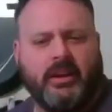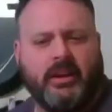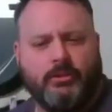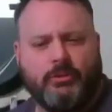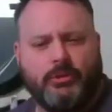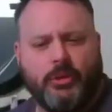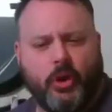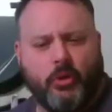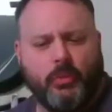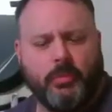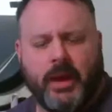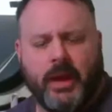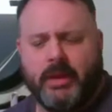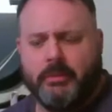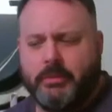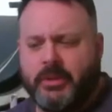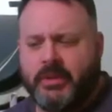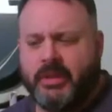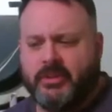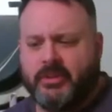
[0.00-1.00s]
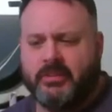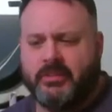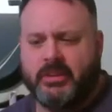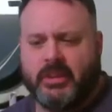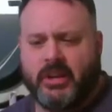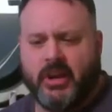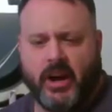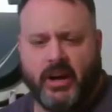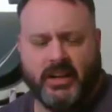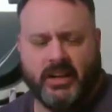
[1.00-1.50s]
don't know, Matt, because
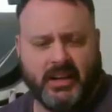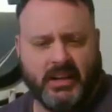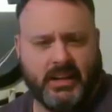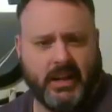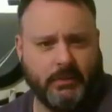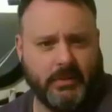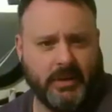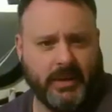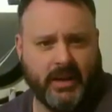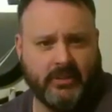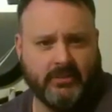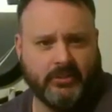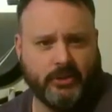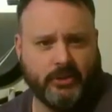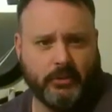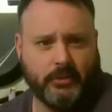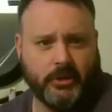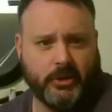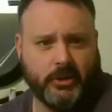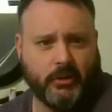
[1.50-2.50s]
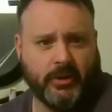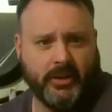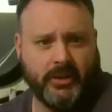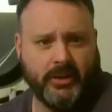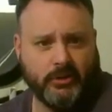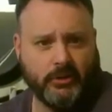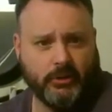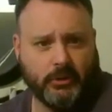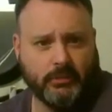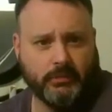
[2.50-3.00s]
Kotkaniemi has a little bit of grit
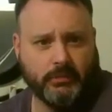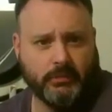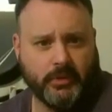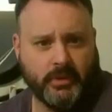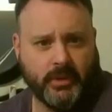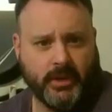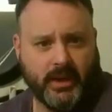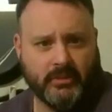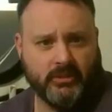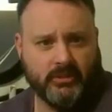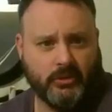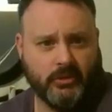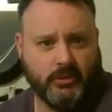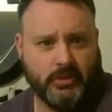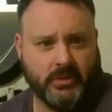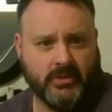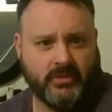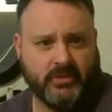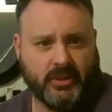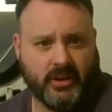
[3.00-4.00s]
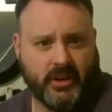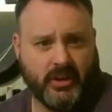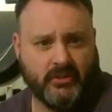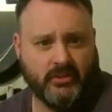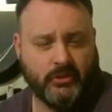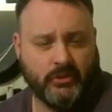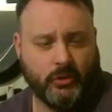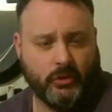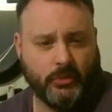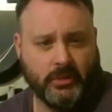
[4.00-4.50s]
to him. He has a little bit of size
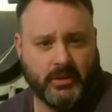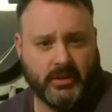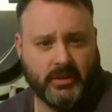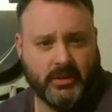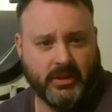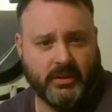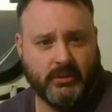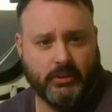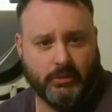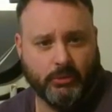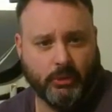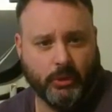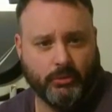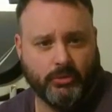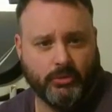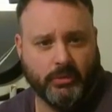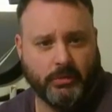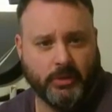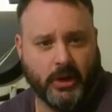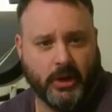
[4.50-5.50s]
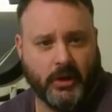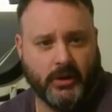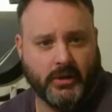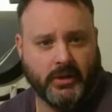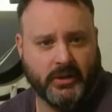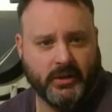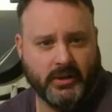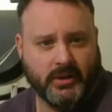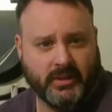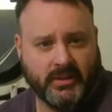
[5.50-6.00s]
to him. He throws the
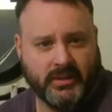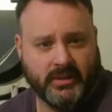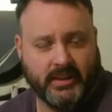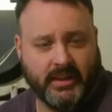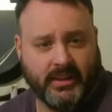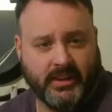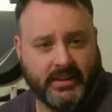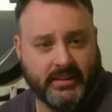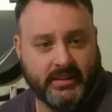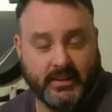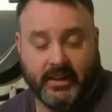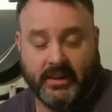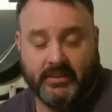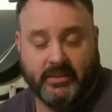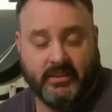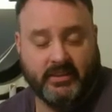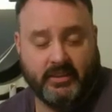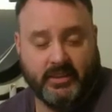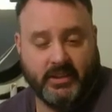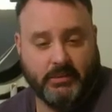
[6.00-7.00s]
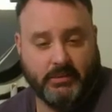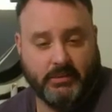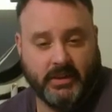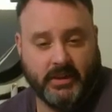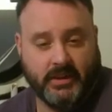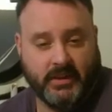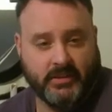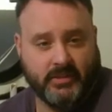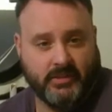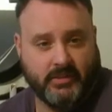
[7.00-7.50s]
body. He led the team in
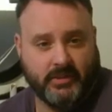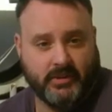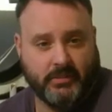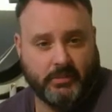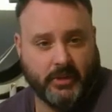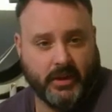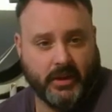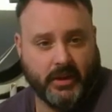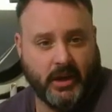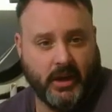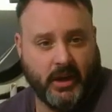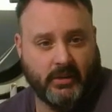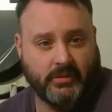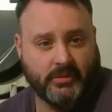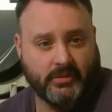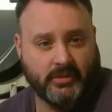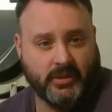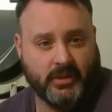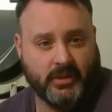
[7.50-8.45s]
hits in the playoffs.